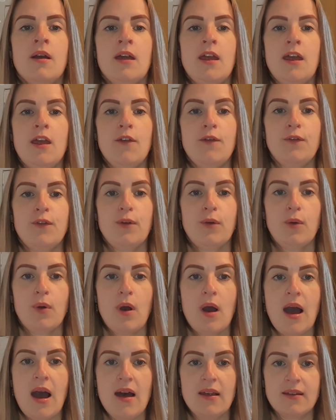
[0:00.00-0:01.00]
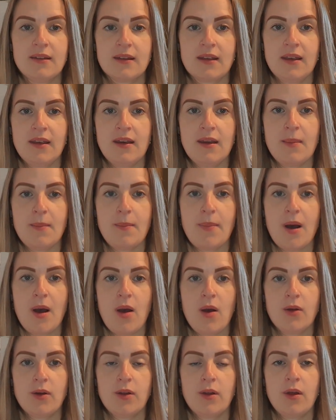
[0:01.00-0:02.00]
If you're asking
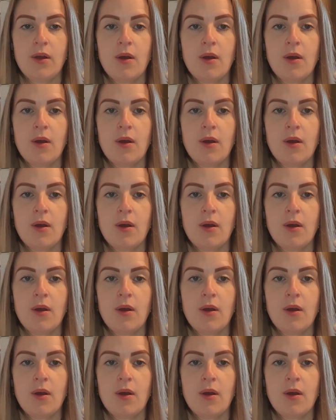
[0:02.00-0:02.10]
about